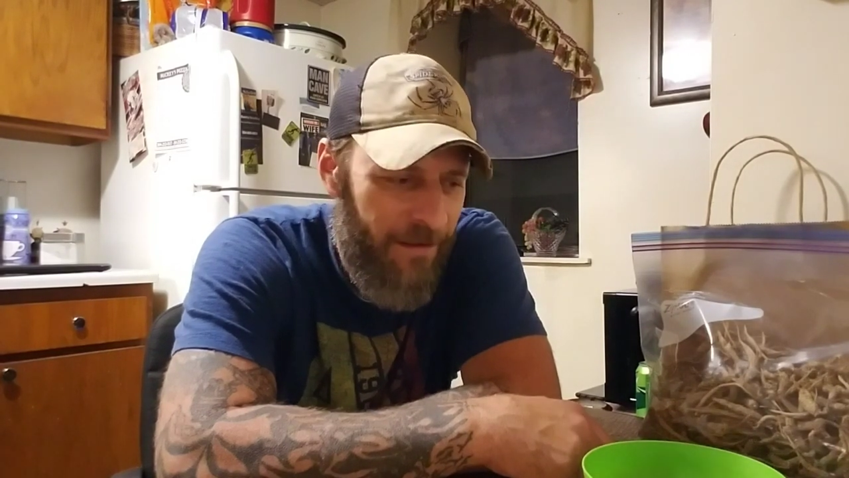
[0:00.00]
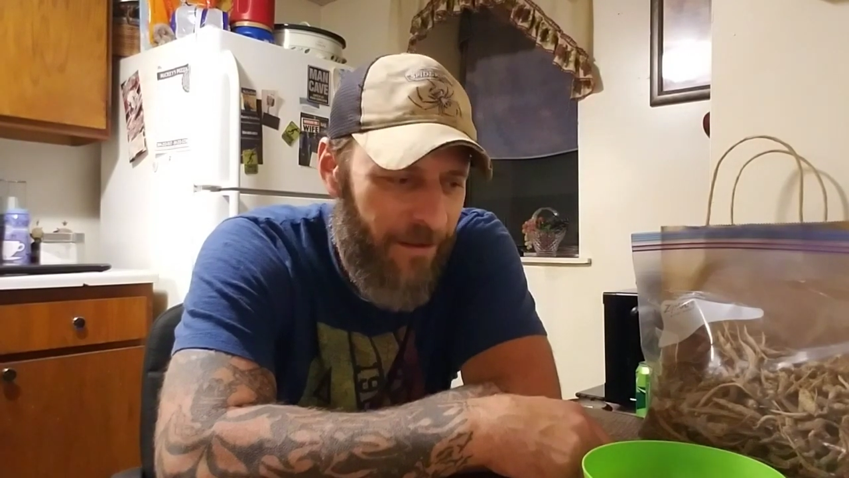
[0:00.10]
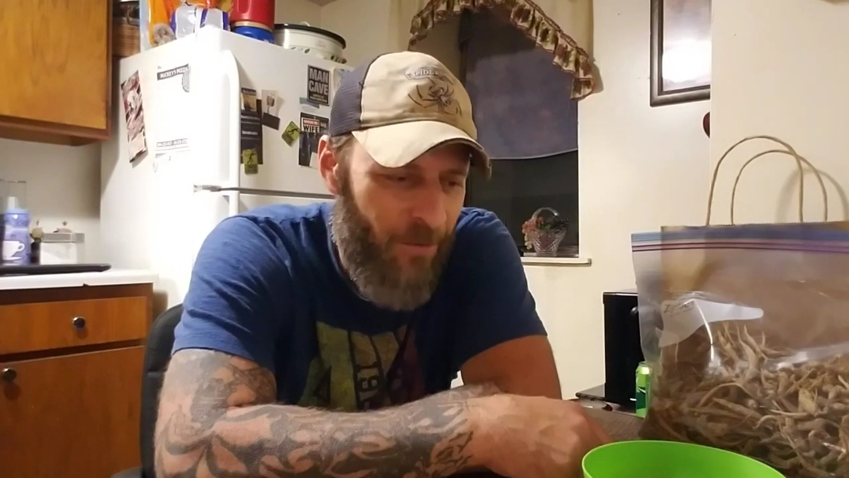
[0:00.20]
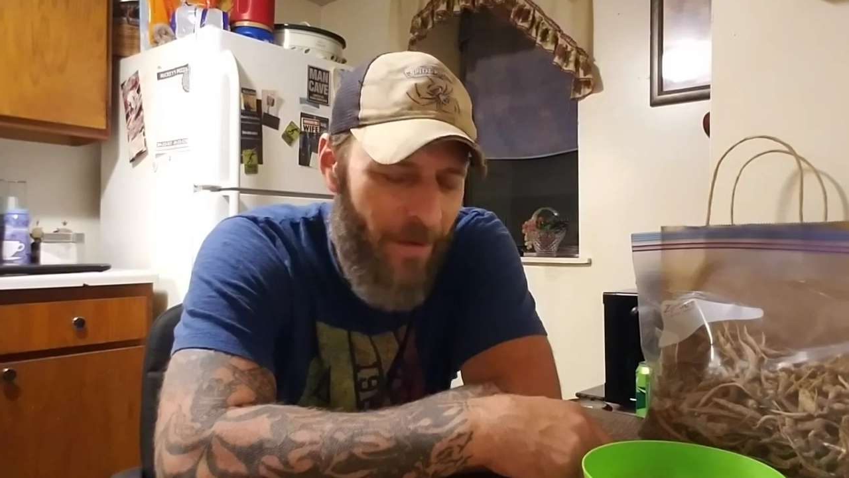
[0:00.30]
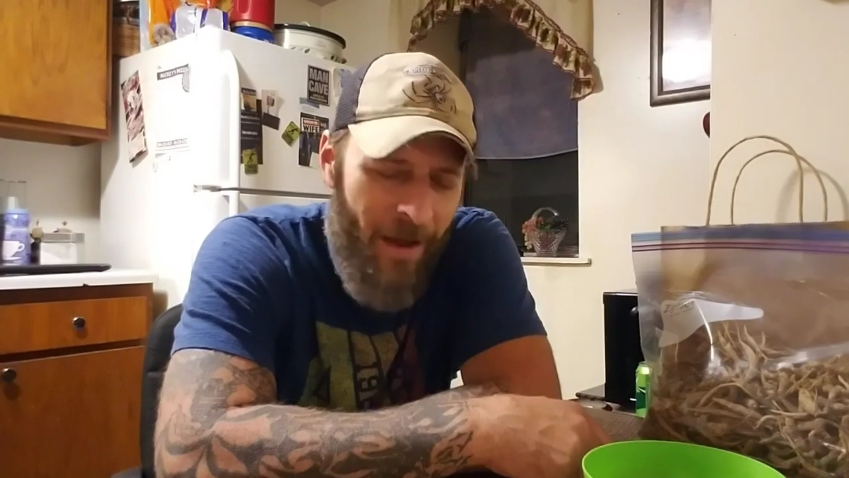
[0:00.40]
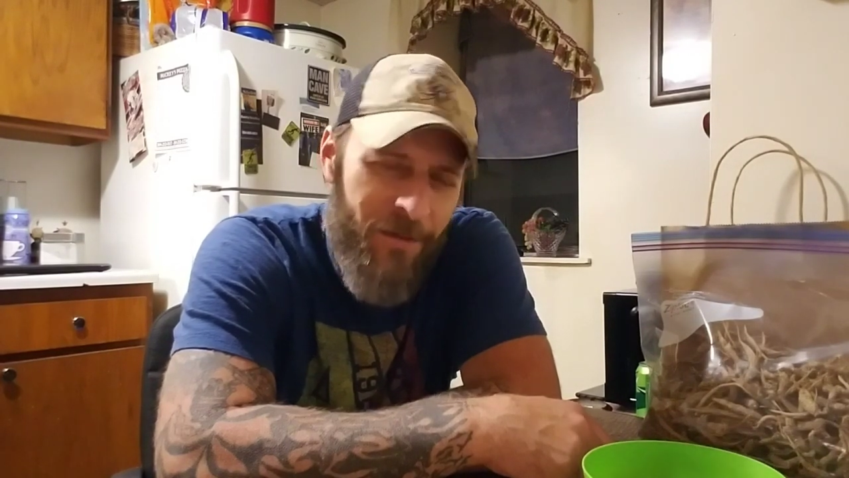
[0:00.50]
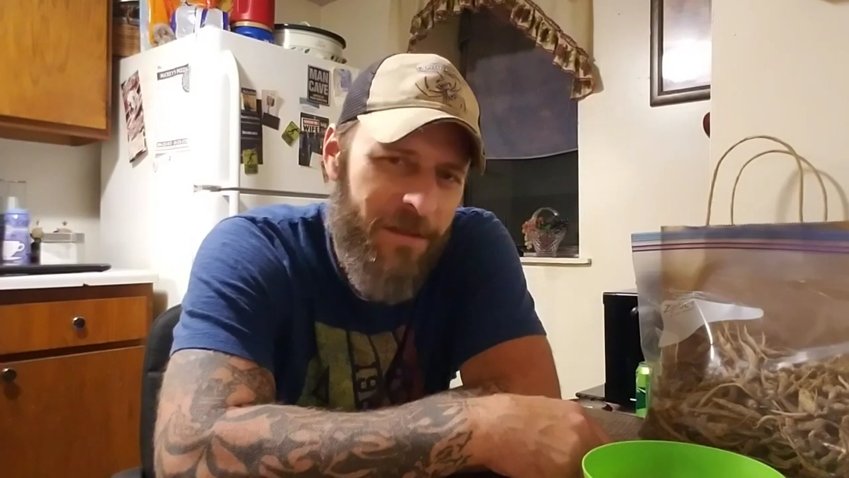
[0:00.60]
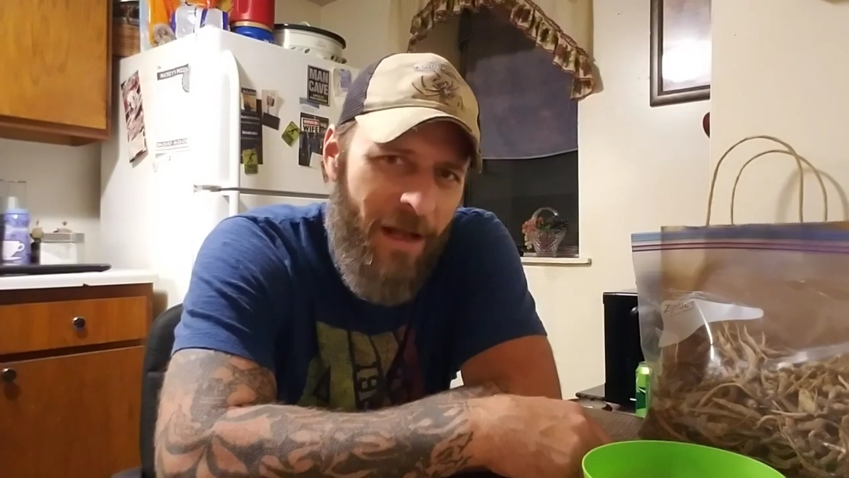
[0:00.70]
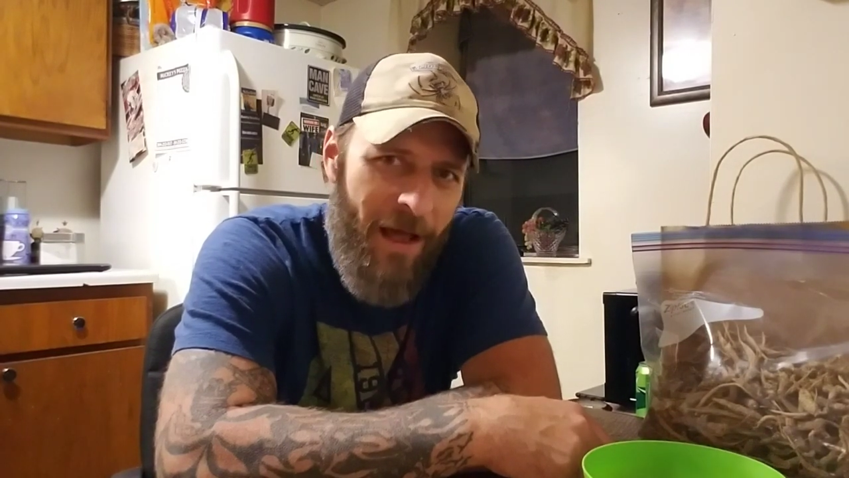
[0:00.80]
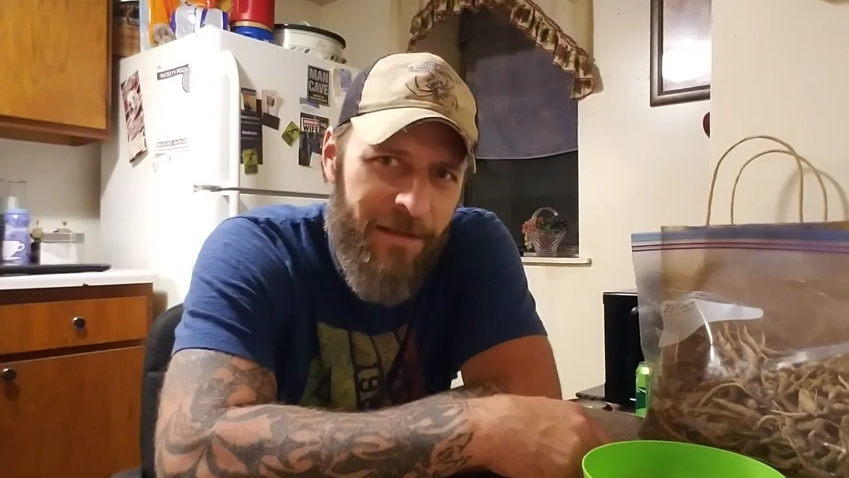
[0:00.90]

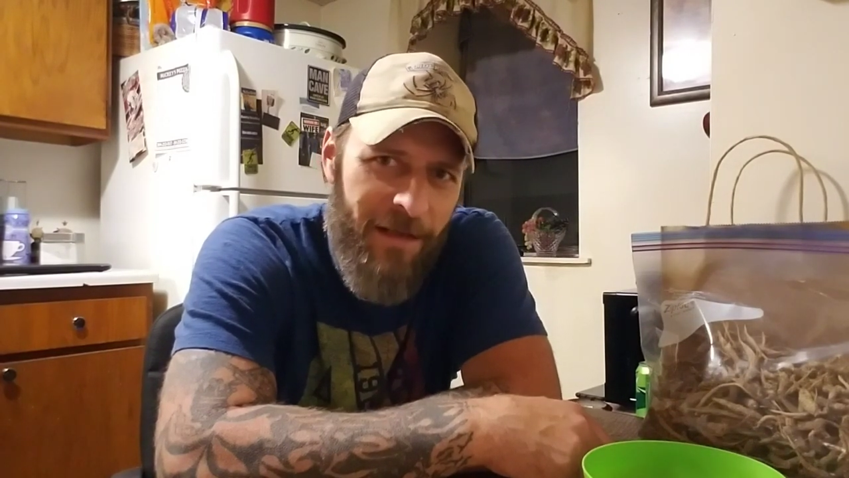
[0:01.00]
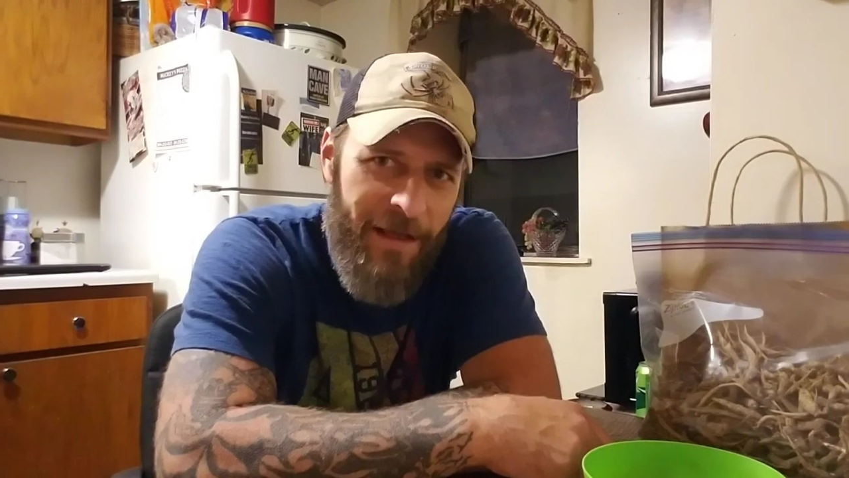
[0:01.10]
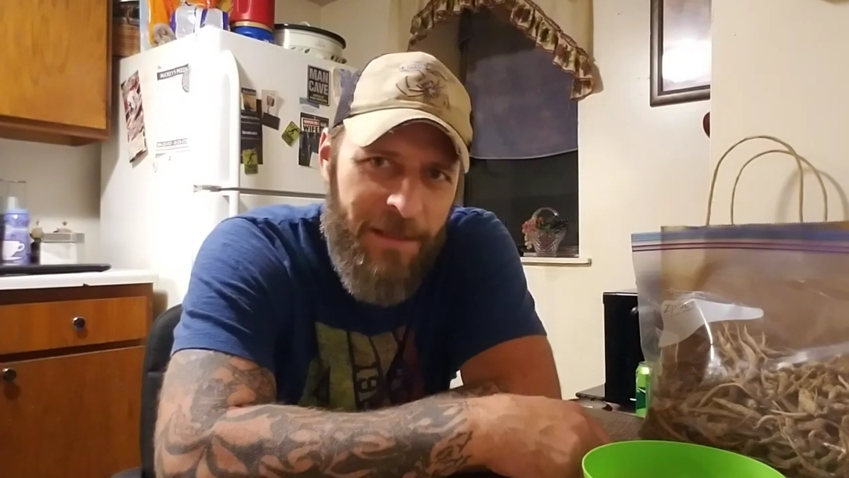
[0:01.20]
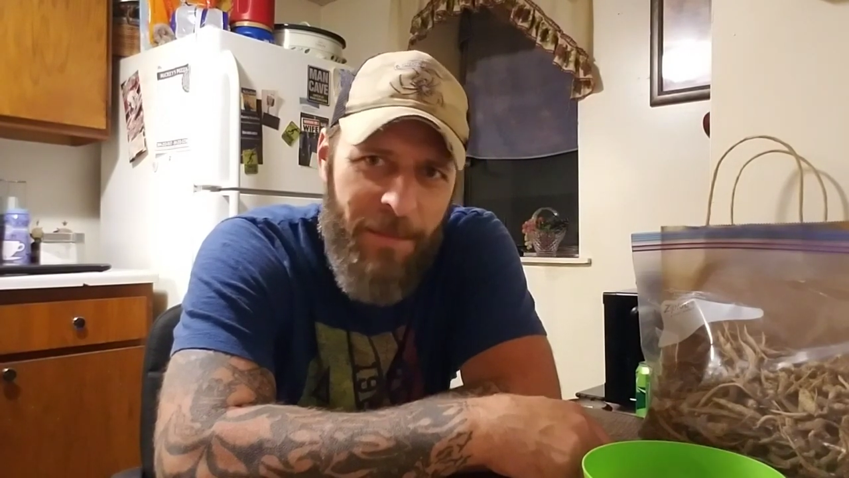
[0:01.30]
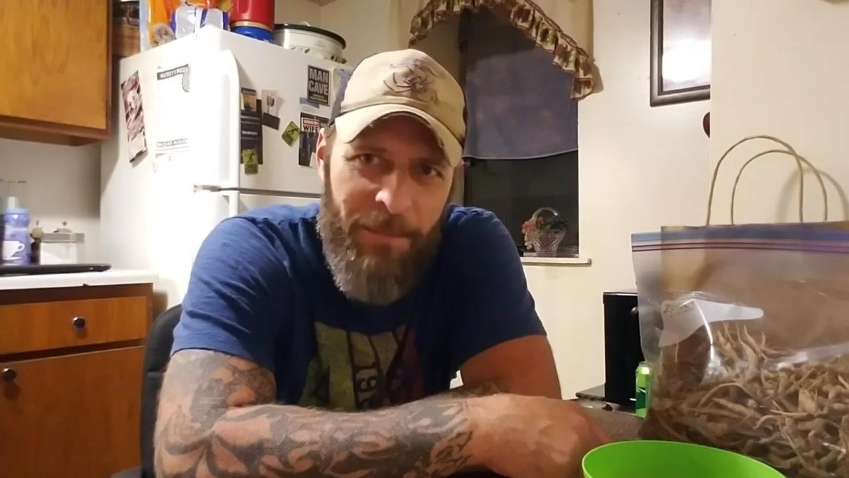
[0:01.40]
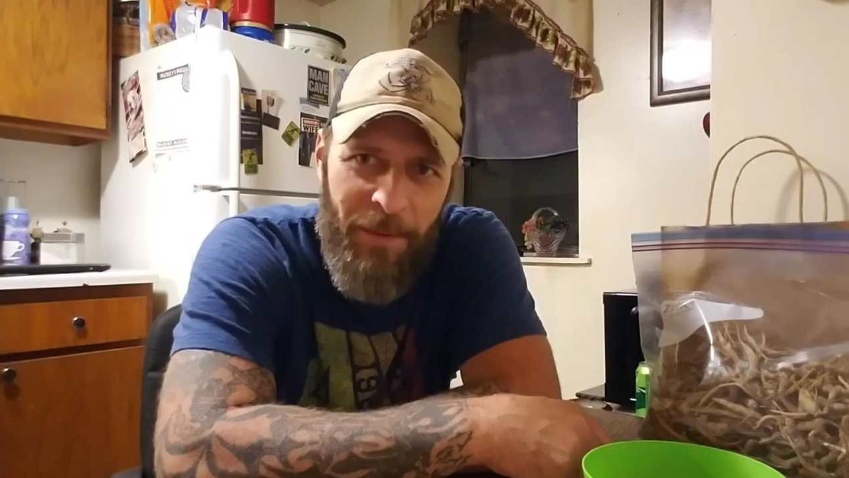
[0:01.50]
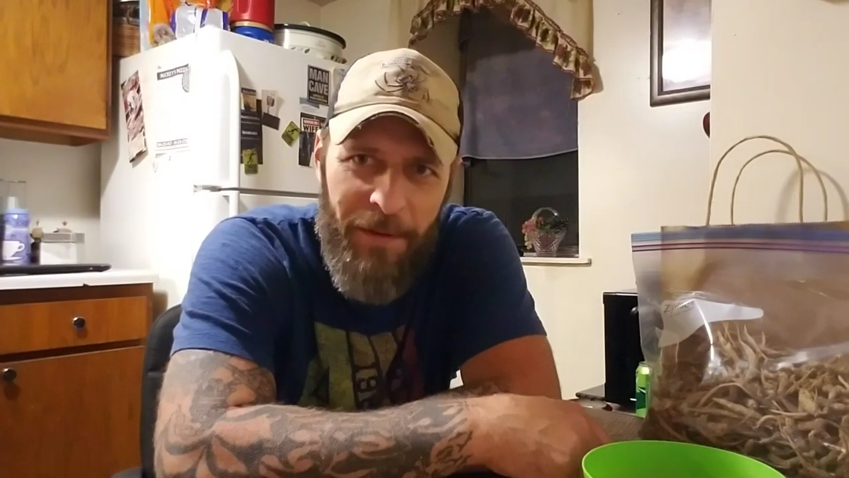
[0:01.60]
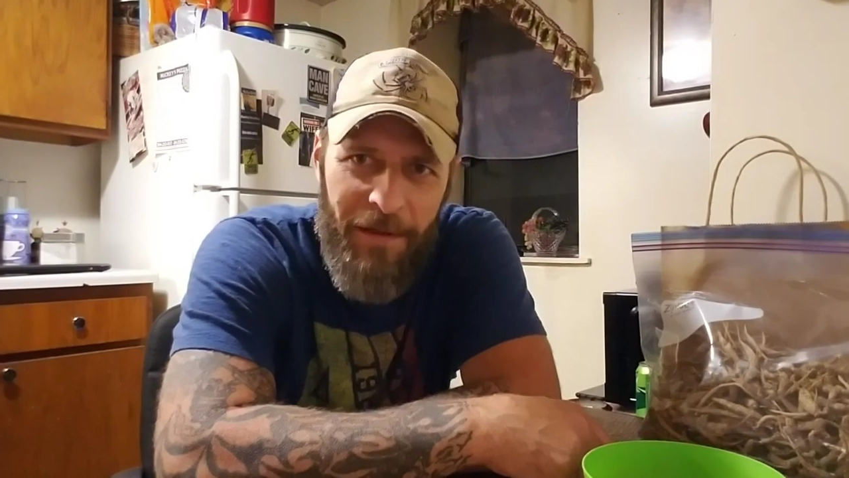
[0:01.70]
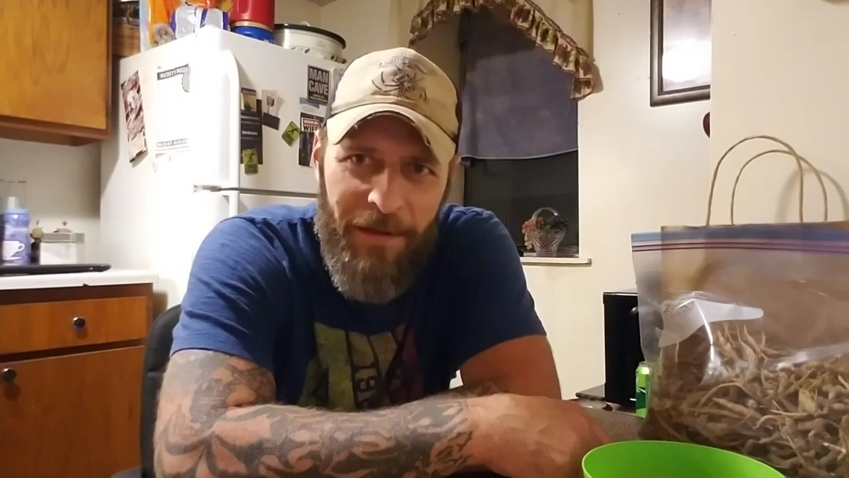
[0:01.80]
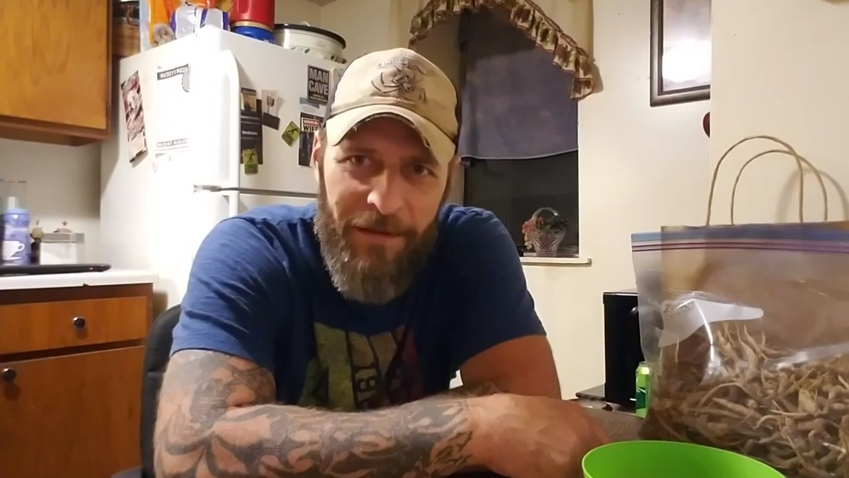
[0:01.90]
2019's been pretty
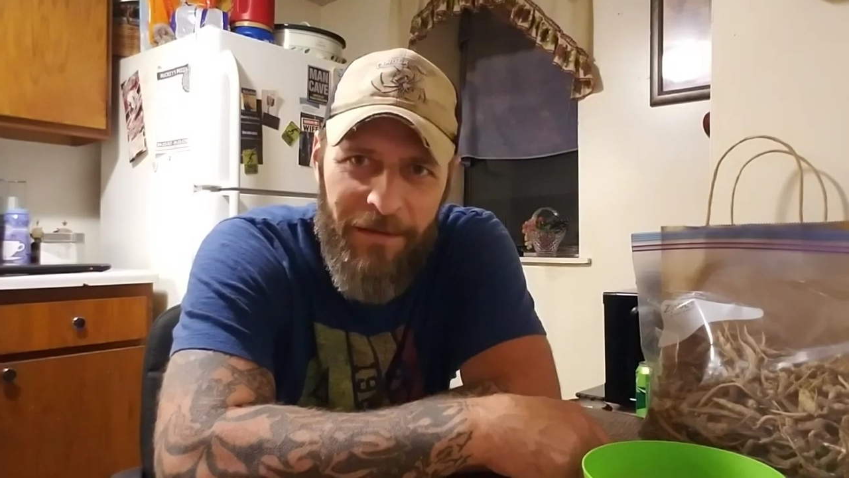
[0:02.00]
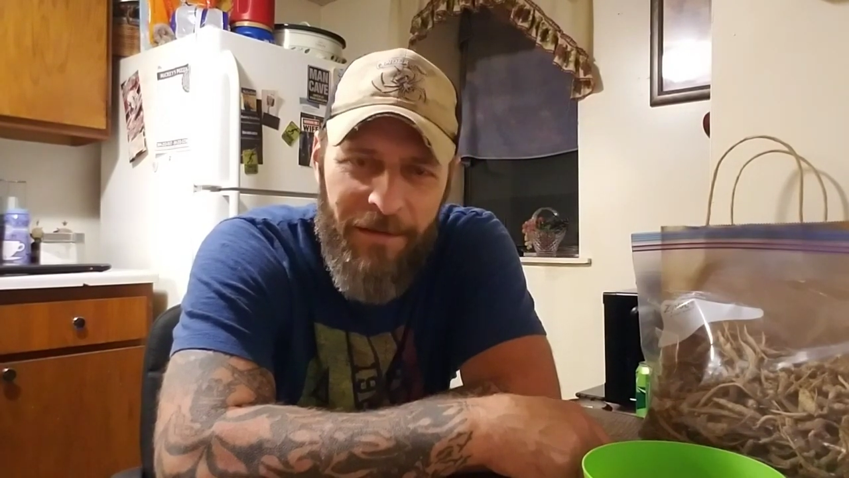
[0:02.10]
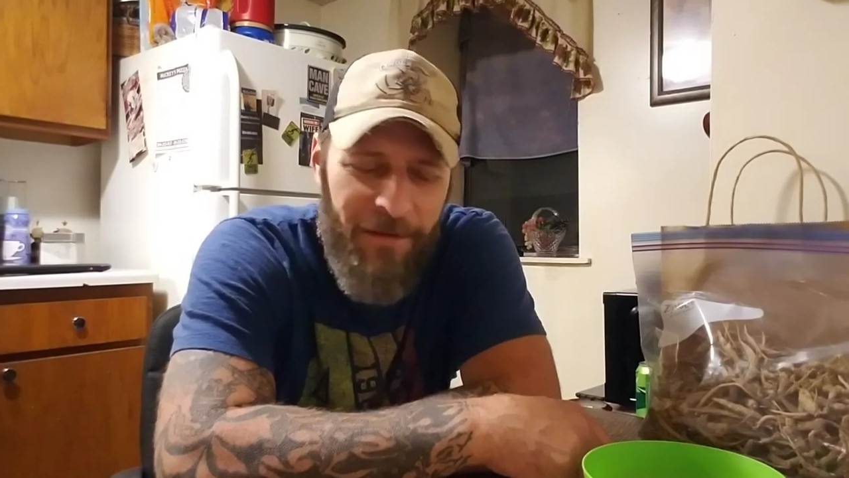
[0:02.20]
good.